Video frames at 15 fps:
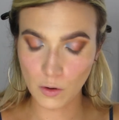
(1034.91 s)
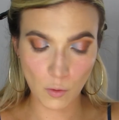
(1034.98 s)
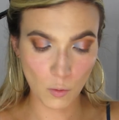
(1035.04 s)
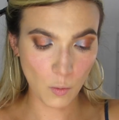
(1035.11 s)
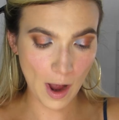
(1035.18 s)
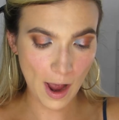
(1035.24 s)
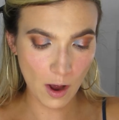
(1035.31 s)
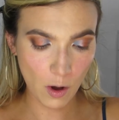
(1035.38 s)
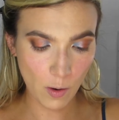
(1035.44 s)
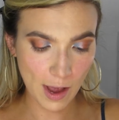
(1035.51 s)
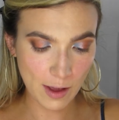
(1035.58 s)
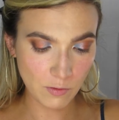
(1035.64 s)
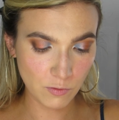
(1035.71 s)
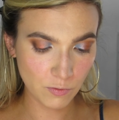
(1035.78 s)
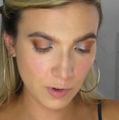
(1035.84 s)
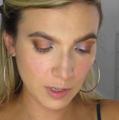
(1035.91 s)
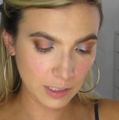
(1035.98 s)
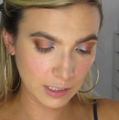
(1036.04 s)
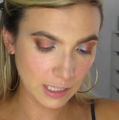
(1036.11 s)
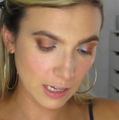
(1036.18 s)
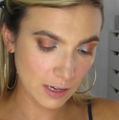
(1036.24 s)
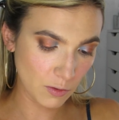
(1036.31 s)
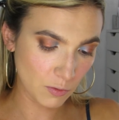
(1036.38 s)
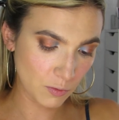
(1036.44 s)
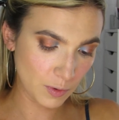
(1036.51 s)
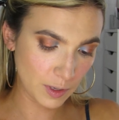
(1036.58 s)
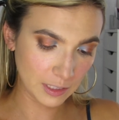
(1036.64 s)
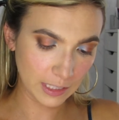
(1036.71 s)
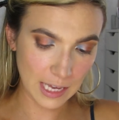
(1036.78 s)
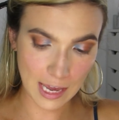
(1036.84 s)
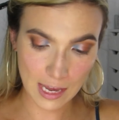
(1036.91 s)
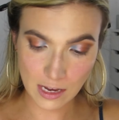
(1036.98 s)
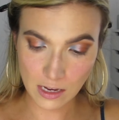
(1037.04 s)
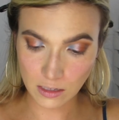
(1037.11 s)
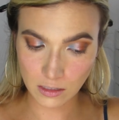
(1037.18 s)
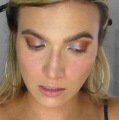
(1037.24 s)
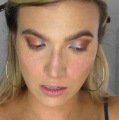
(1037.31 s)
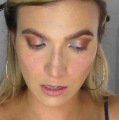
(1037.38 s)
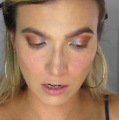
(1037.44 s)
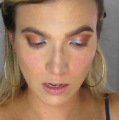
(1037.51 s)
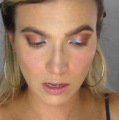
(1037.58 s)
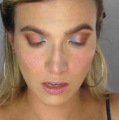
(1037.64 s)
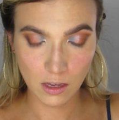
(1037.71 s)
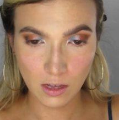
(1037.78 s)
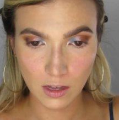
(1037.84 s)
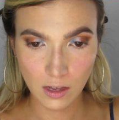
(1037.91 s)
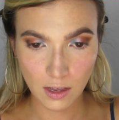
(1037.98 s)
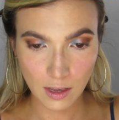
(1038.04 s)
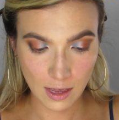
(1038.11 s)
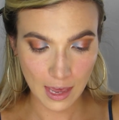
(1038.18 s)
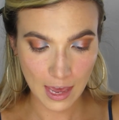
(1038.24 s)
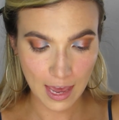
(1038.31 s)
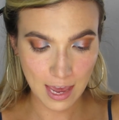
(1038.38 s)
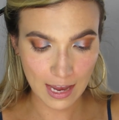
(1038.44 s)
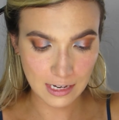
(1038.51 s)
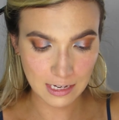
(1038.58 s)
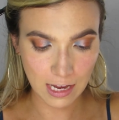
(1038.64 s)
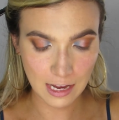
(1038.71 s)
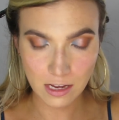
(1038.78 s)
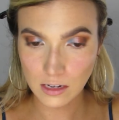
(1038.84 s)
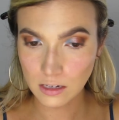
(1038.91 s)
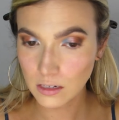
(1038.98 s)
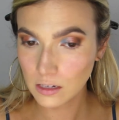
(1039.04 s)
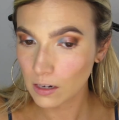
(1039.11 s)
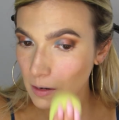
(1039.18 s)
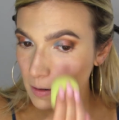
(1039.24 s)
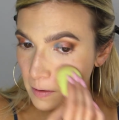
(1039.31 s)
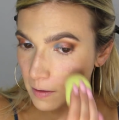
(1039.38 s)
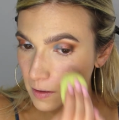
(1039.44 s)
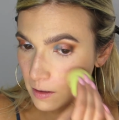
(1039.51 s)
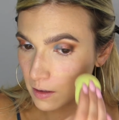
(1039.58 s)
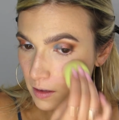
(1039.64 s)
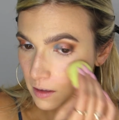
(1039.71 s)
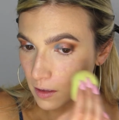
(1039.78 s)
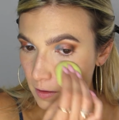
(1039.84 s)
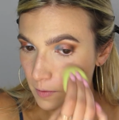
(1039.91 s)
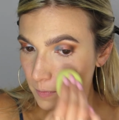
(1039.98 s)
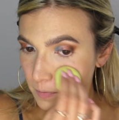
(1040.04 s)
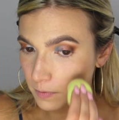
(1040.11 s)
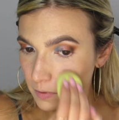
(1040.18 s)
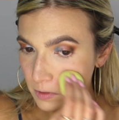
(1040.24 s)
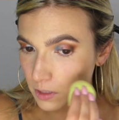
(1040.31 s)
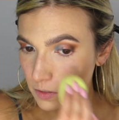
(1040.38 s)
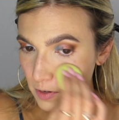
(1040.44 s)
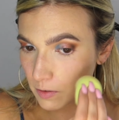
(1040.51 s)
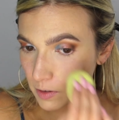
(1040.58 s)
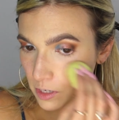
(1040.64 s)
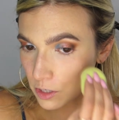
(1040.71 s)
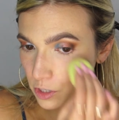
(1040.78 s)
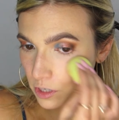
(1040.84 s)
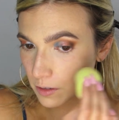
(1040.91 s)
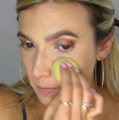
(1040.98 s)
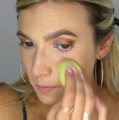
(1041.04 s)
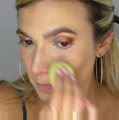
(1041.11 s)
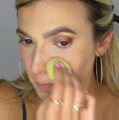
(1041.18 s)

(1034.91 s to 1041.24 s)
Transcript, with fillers: Wow, I really, really hate, hate, hate this foundation.